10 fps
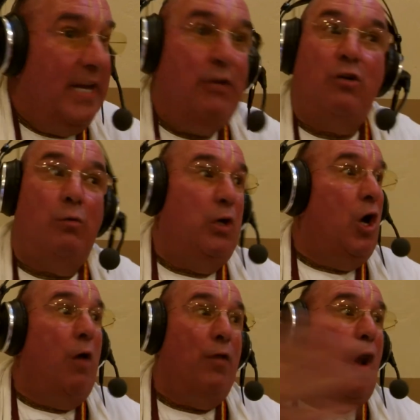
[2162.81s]
Indra, we
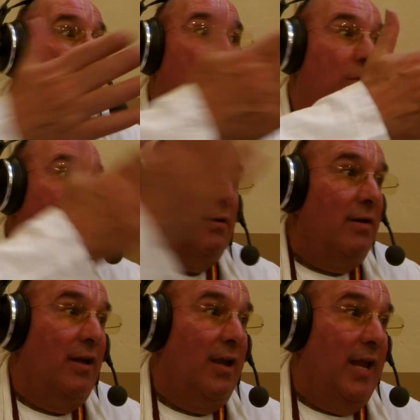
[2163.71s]
all know.
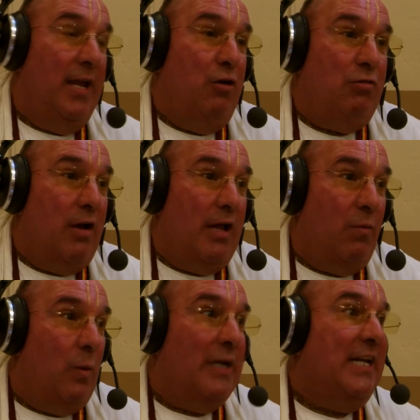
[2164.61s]
Indra,
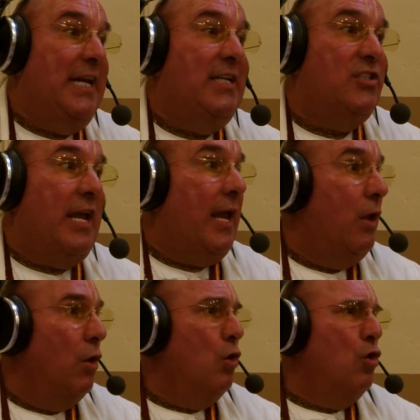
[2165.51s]
what did he say?
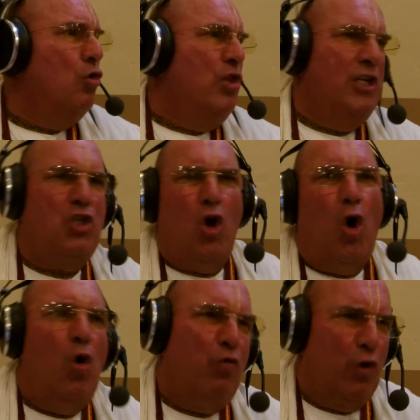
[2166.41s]
This
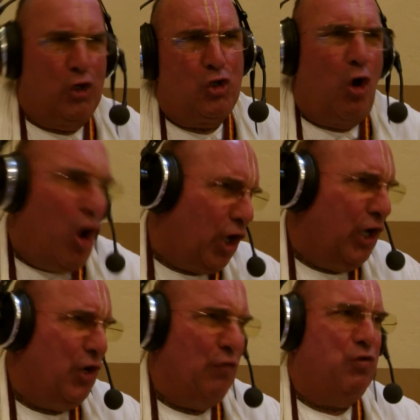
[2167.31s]

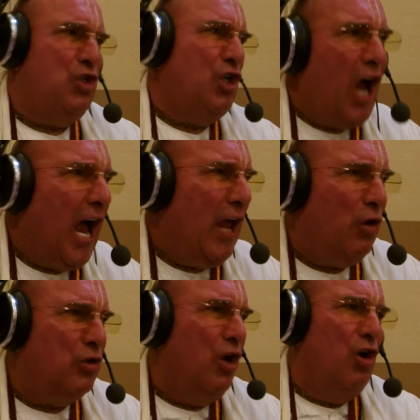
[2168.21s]
over-talkative
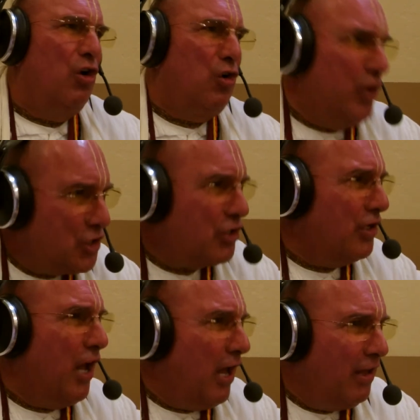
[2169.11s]
child,
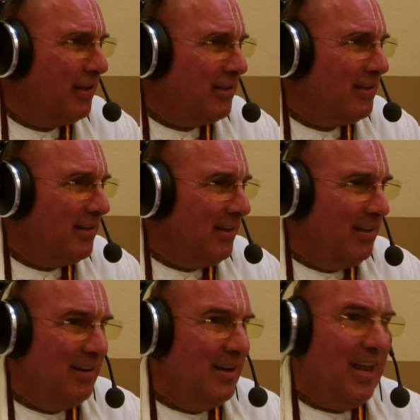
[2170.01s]
Krishna.
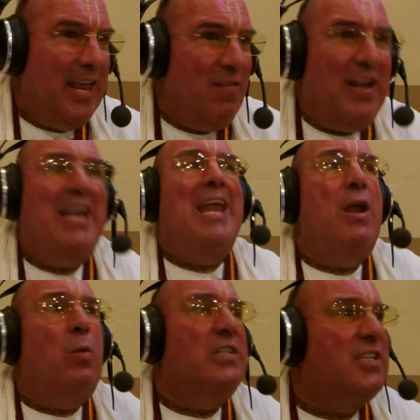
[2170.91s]
Even he
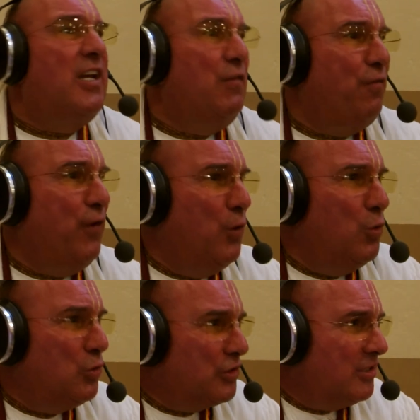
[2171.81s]
was
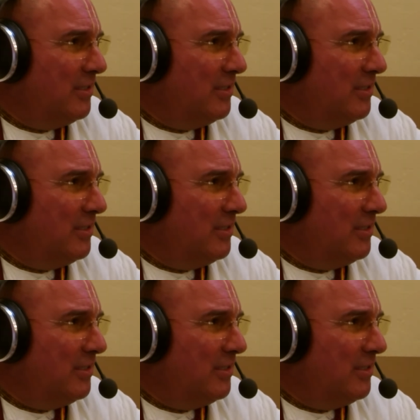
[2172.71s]
confused.